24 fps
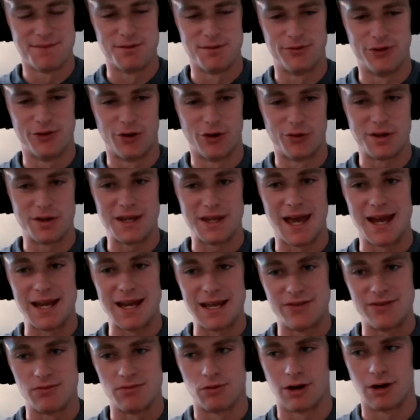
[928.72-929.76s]
before we get
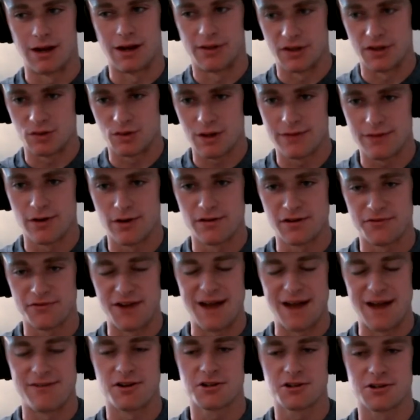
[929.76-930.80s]
even more athletes. We have over
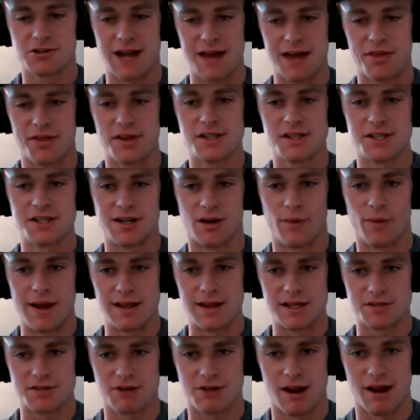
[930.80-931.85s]
500 athletes on our
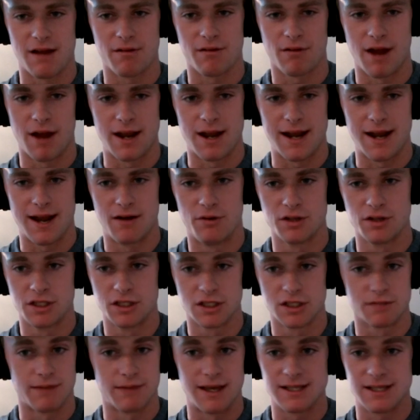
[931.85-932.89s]
waitlist right now, which
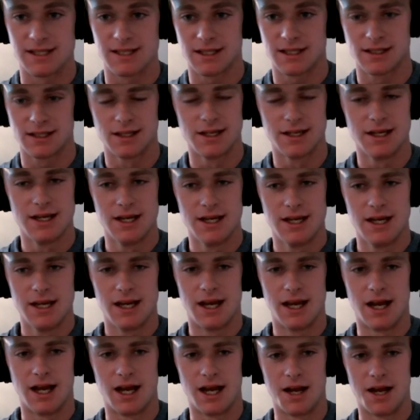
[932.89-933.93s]
is amazing.
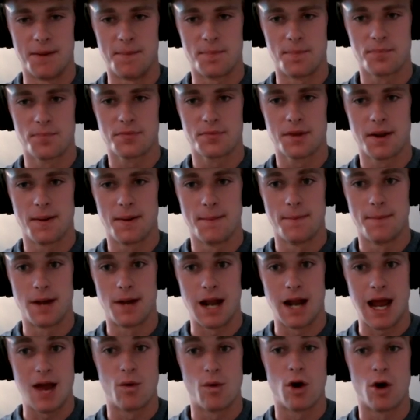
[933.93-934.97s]

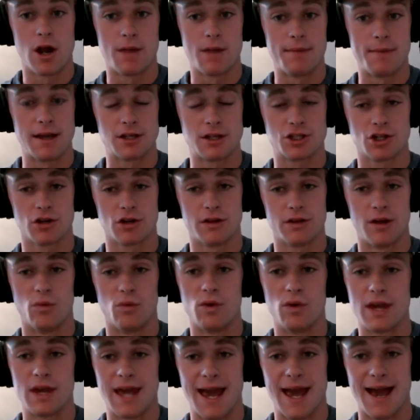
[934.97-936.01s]
But I want to make sure
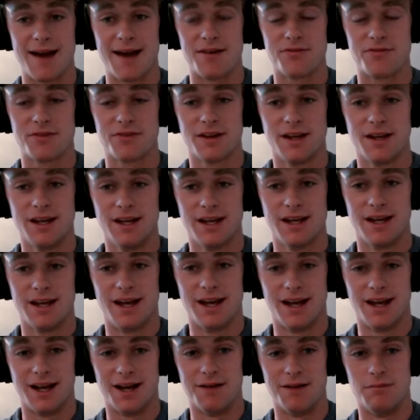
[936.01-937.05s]
that we have
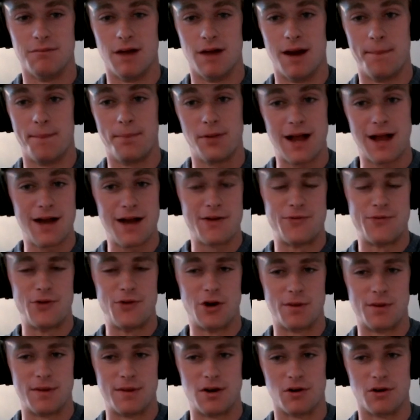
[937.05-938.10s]
a
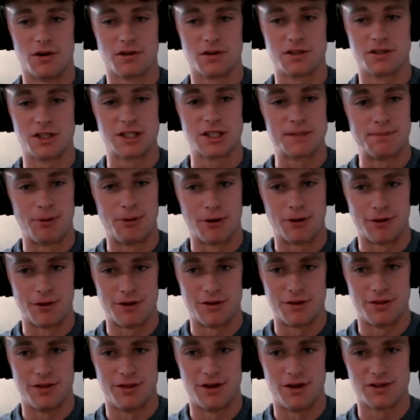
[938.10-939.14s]
platform in order to
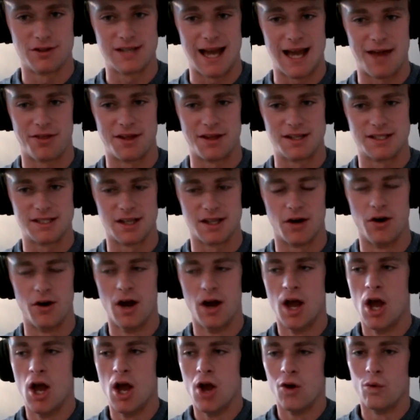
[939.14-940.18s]
support those athletes.
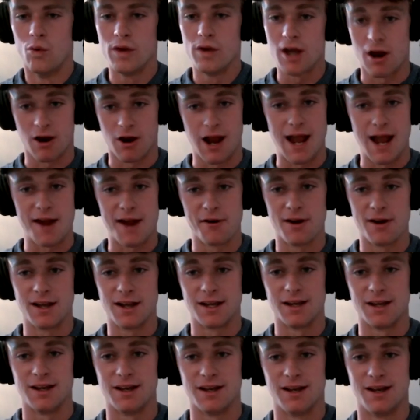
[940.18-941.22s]
So we are
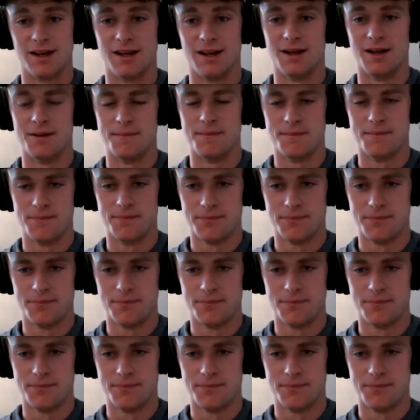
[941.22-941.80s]
hiring